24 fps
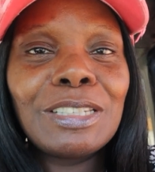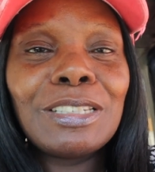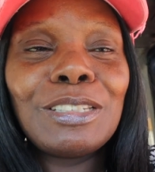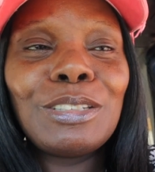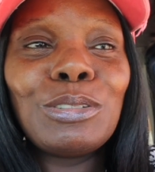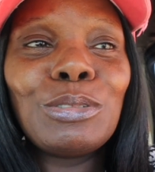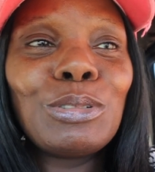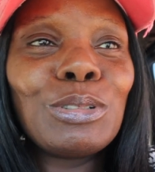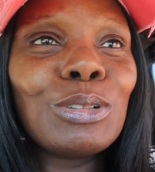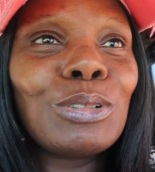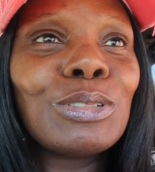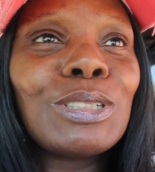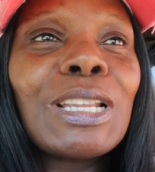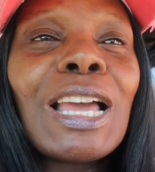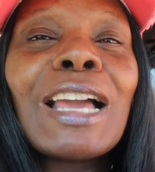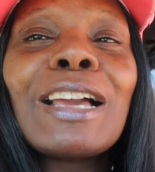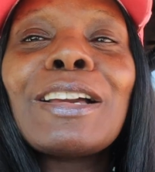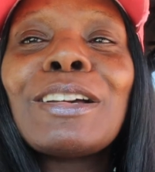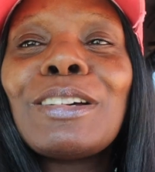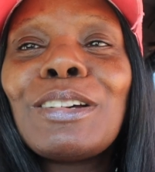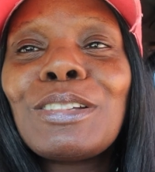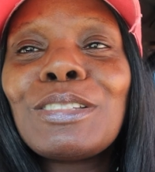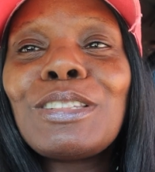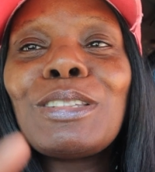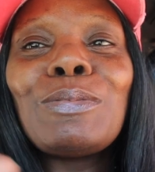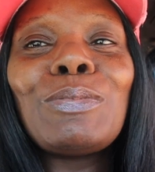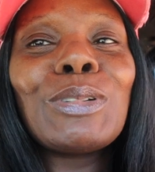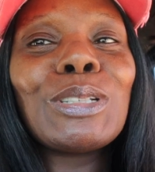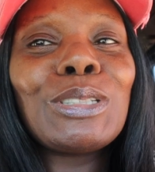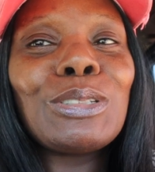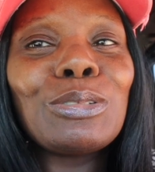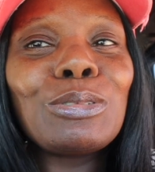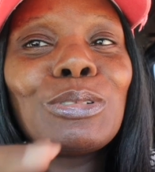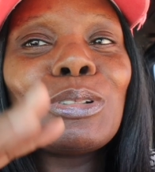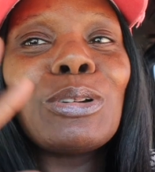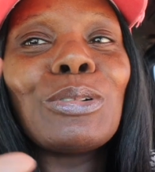You know, not comfy,
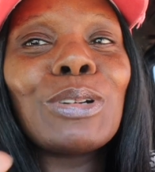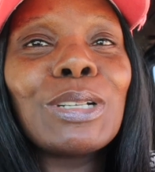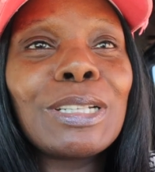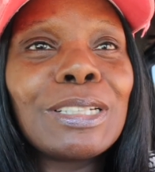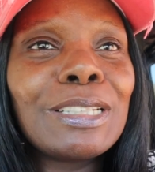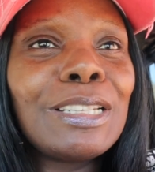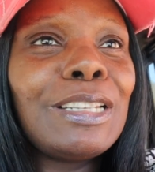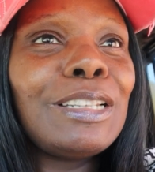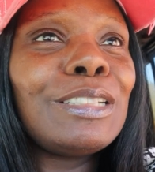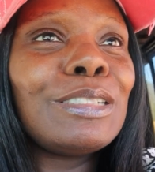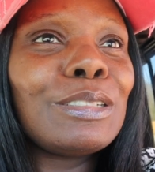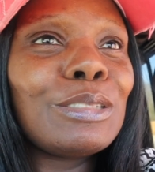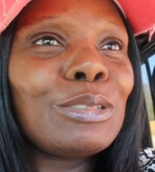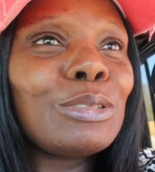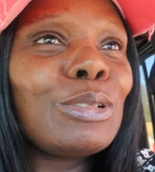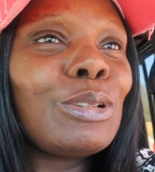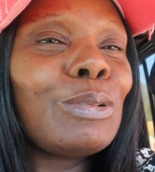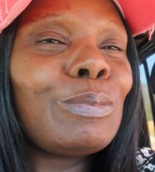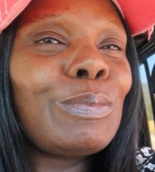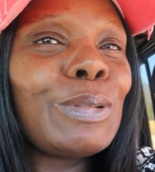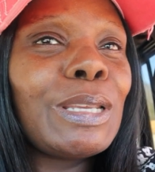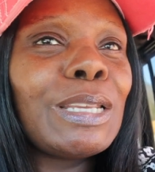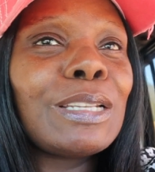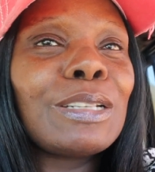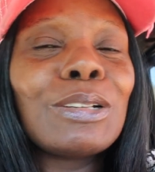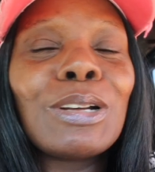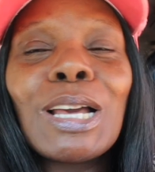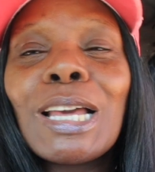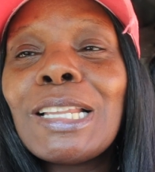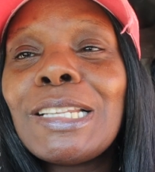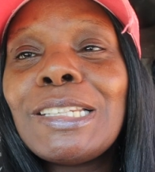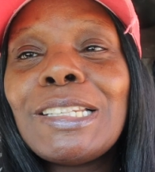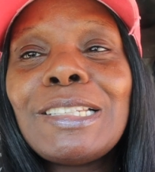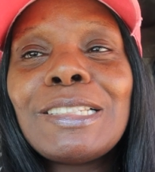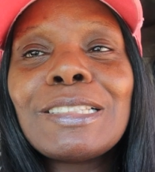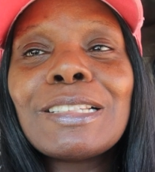but you know, clean a little bit,
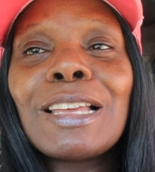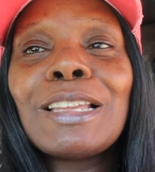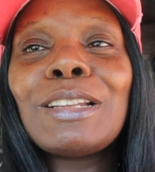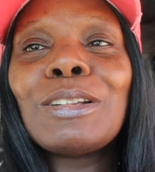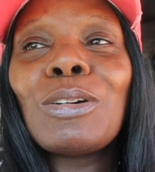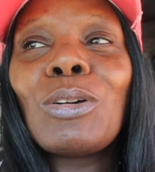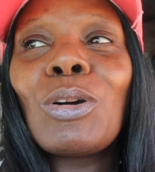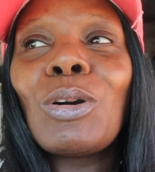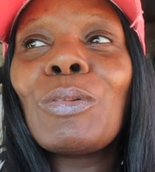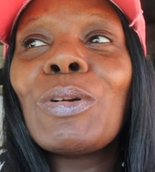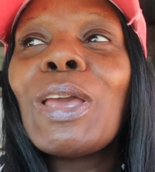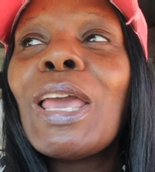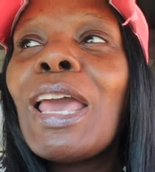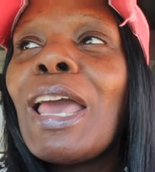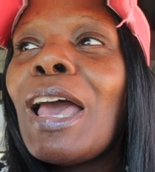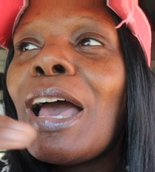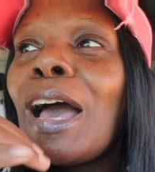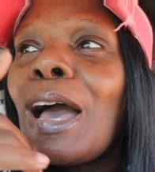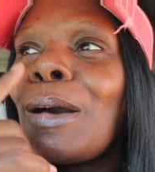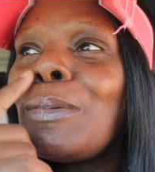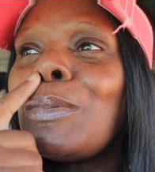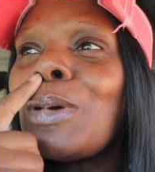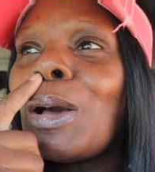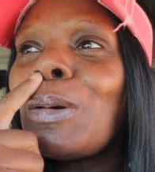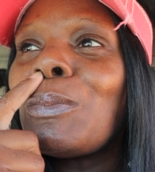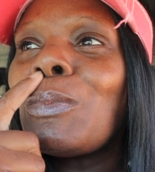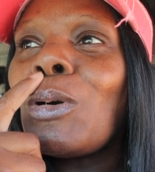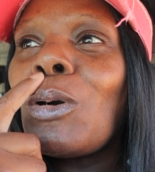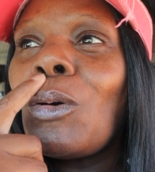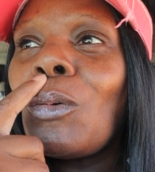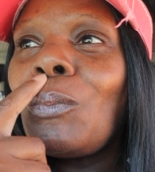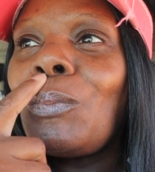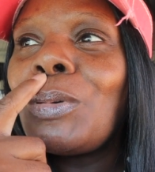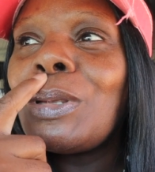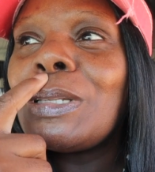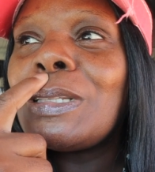at least in the hallway. I'm
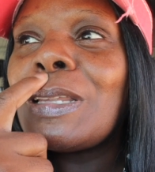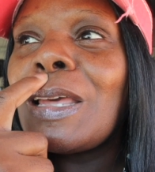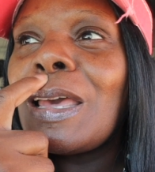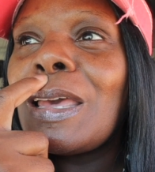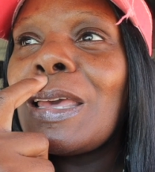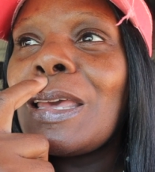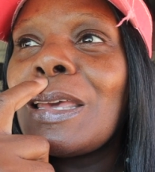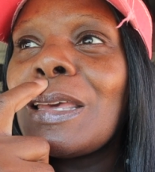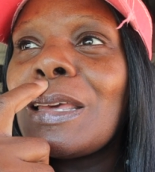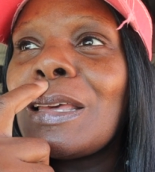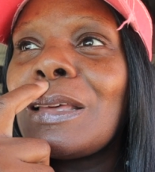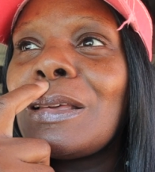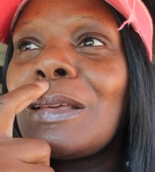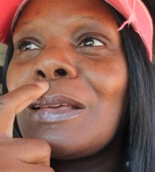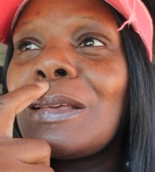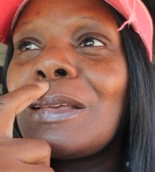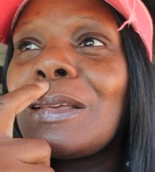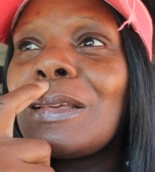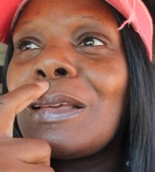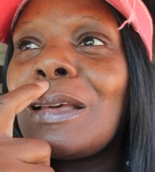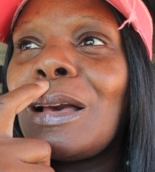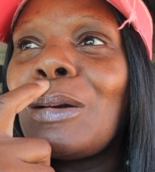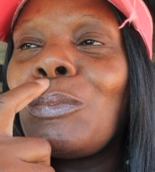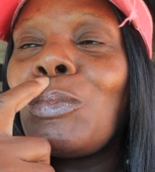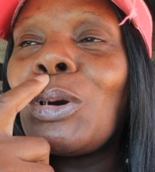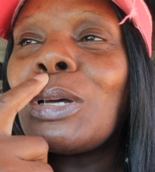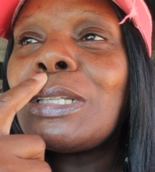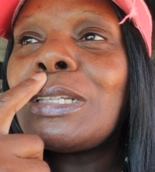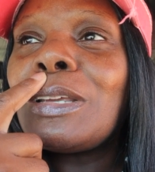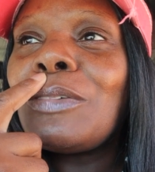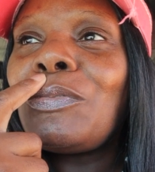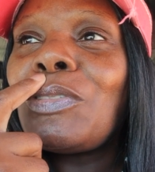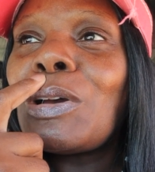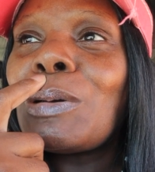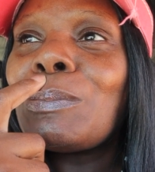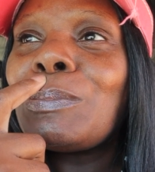hoping that I
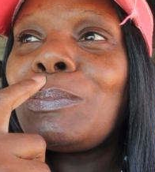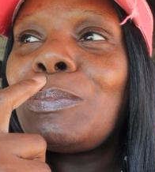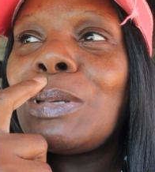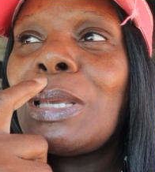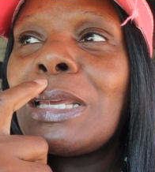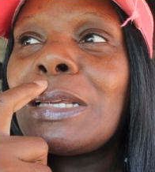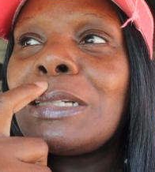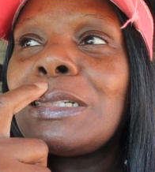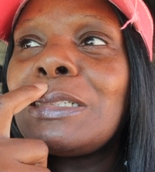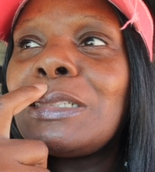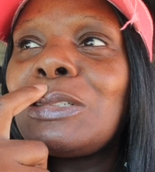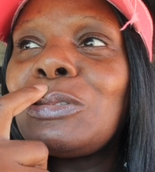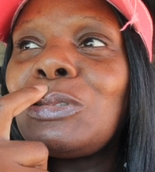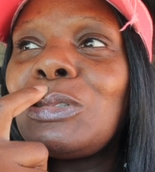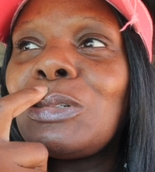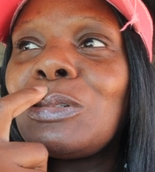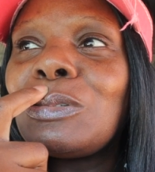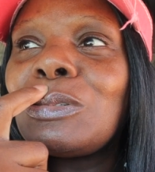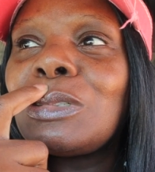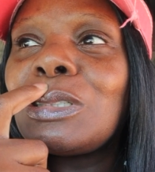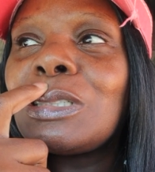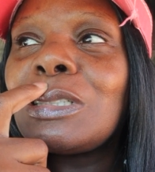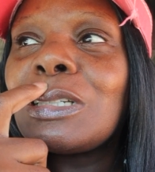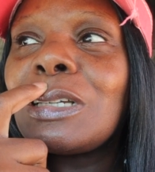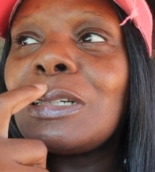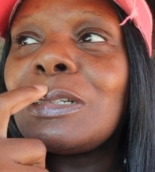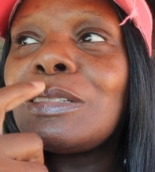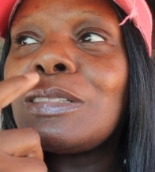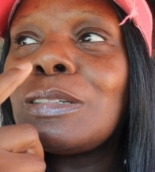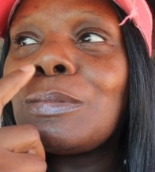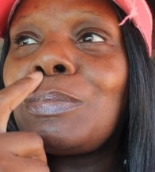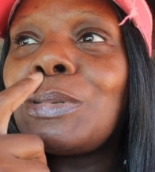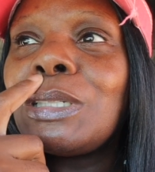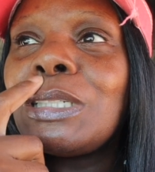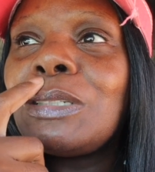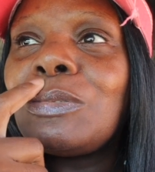wonder if I'm gonna be able to do the, the,
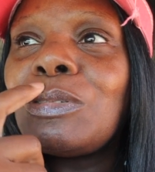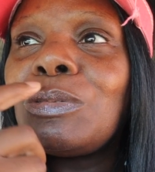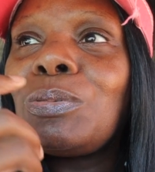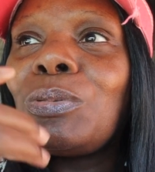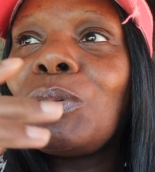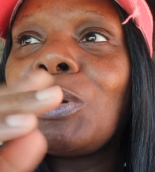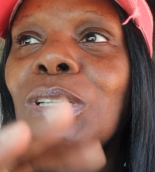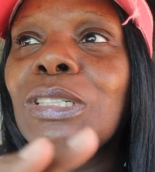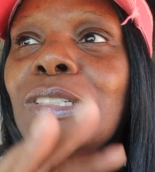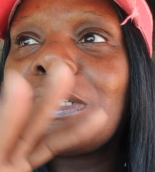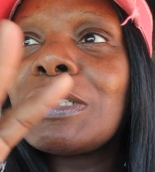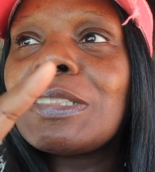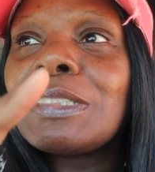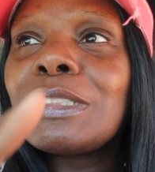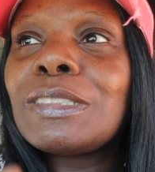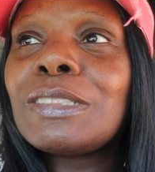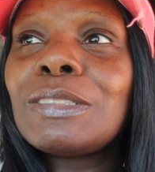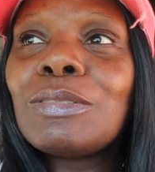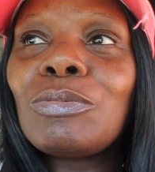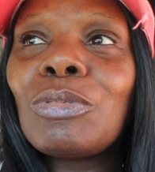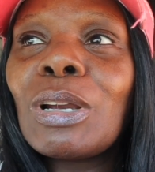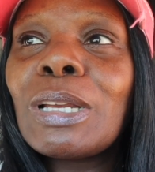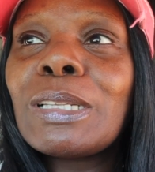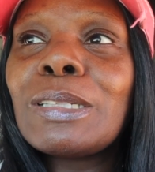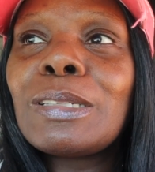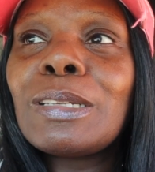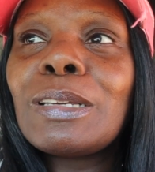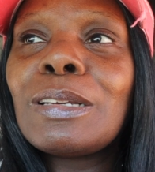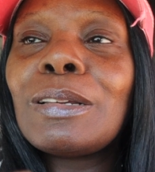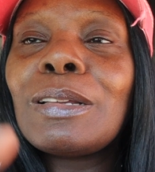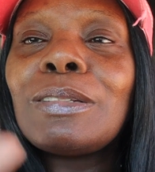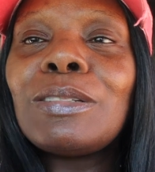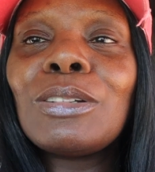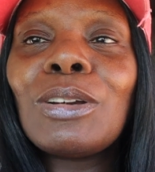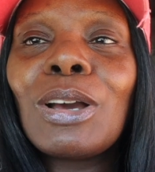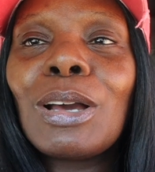the, police report just right
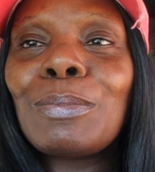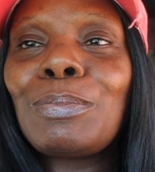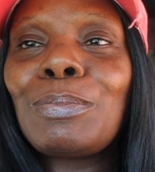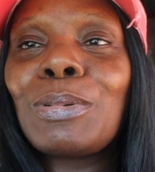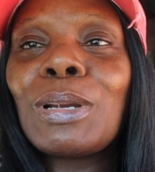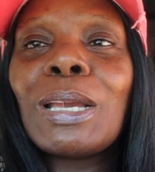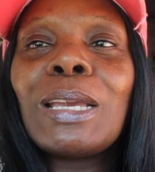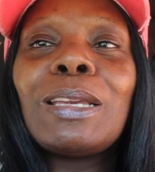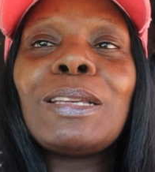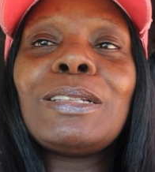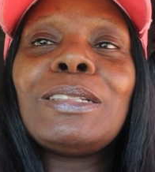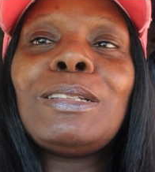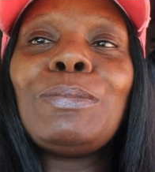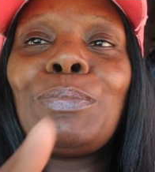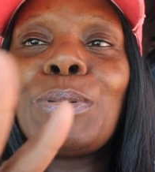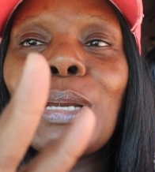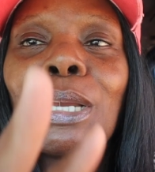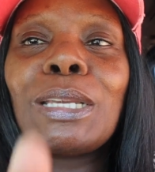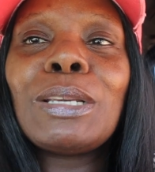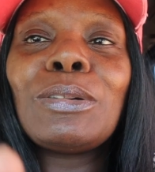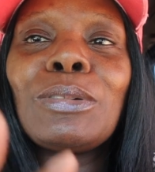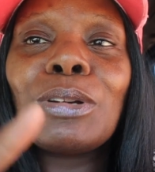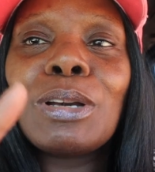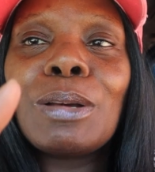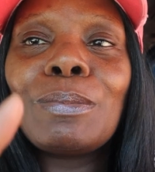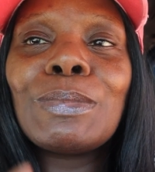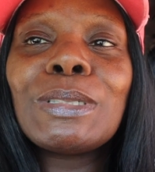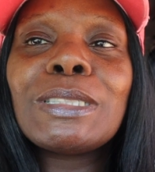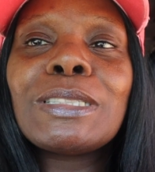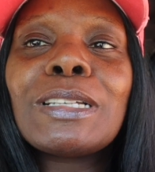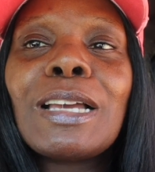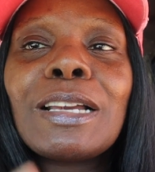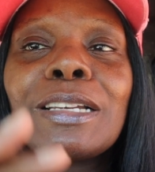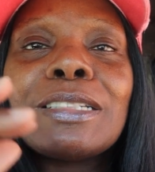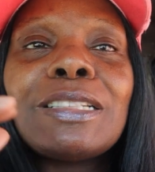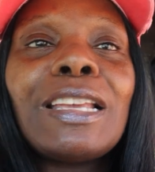there. No, I probably probably gonna come
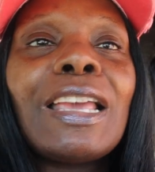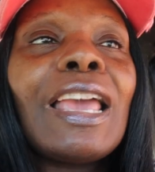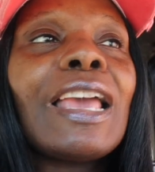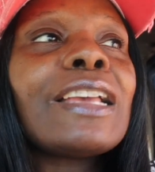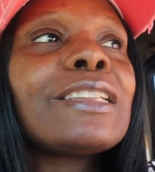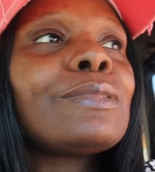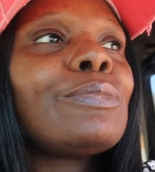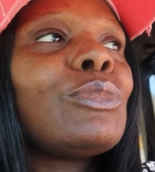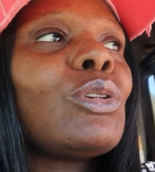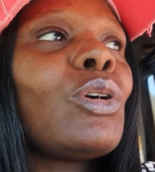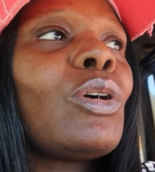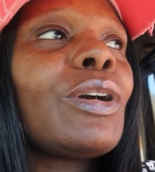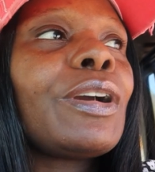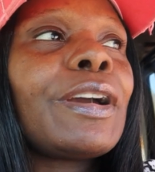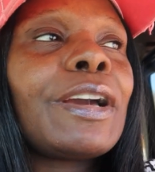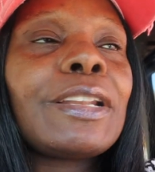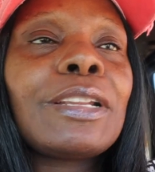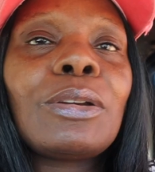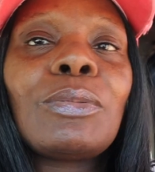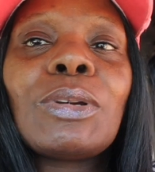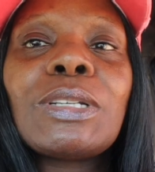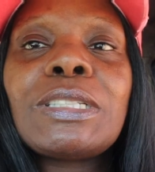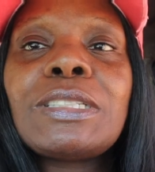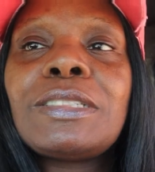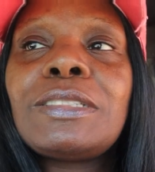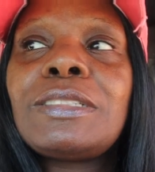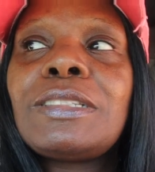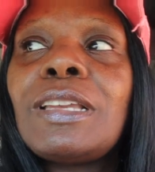inside because they asked me all kind of questions.